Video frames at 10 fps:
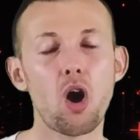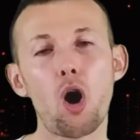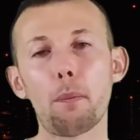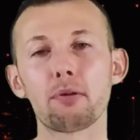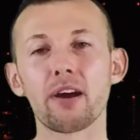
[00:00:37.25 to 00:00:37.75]

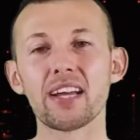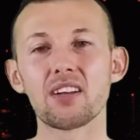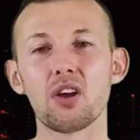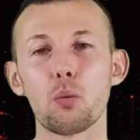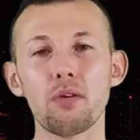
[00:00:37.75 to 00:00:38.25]
operate
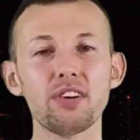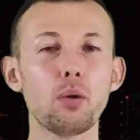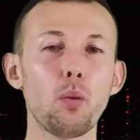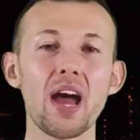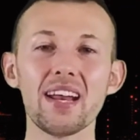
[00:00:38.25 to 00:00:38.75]
with an
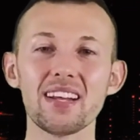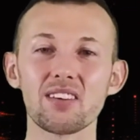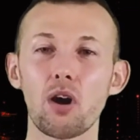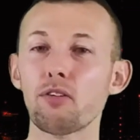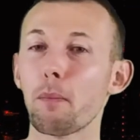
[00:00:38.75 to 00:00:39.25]
awareness
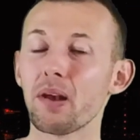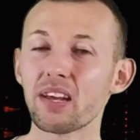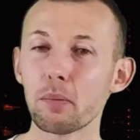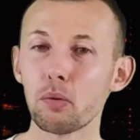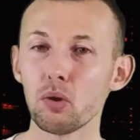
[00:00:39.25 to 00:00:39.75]
of
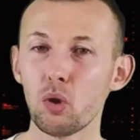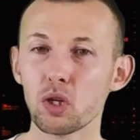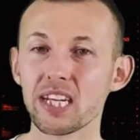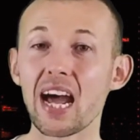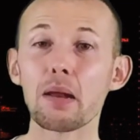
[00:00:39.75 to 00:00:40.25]
applicable
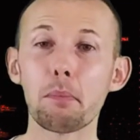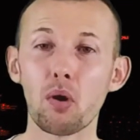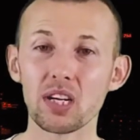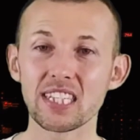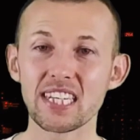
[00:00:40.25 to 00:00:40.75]
laws and
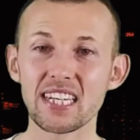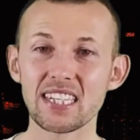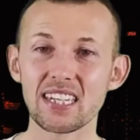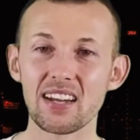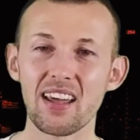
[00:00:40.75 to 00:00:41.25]

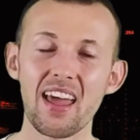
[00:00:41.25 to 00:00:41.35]
policies,